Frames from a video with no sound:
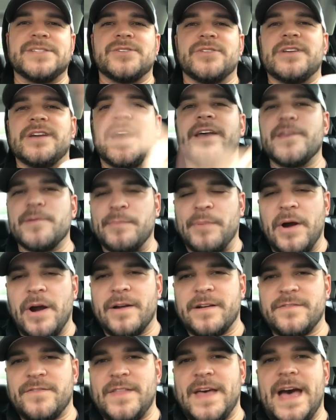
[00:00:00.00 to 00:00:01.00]
So the other
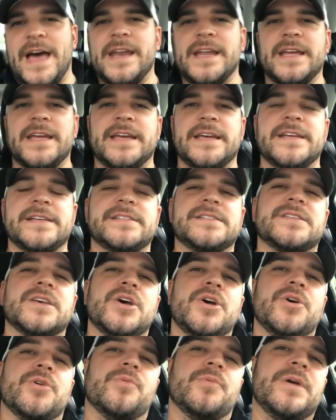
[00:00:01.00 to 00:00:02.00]
part of that is
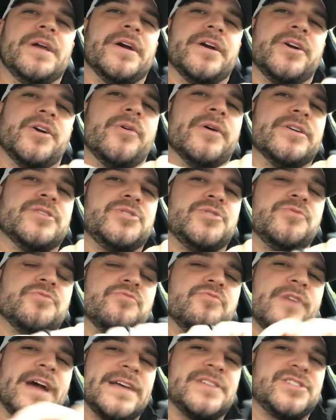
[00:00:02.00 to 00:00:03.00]
we are going to
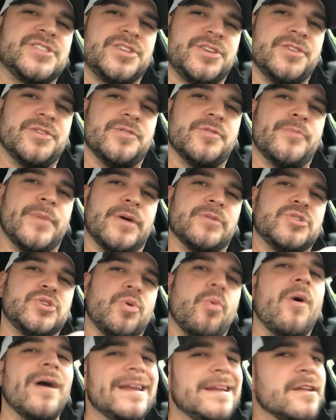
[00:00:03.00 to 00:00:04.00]
rescue about
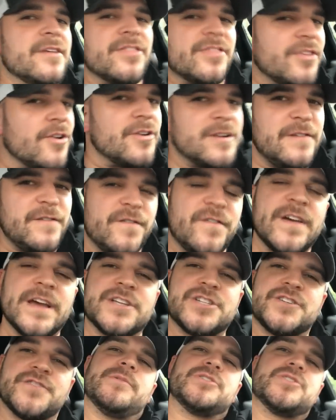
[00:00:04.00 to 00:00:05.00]
twenty to thirty
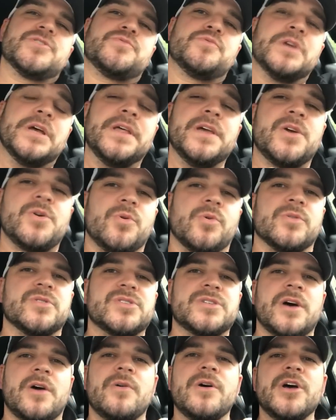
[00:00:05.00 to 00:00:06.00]
fish, which is really cool.
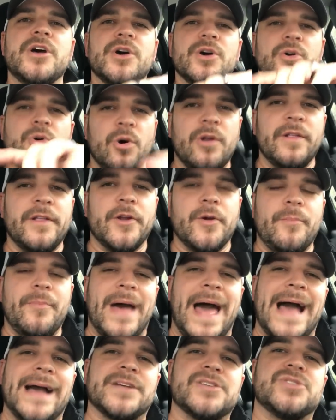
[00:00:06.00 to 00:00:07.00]
So cool little
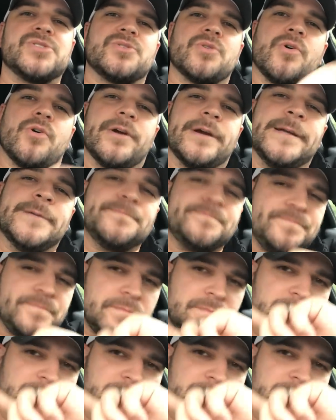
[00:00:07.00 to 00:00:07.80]
backstory.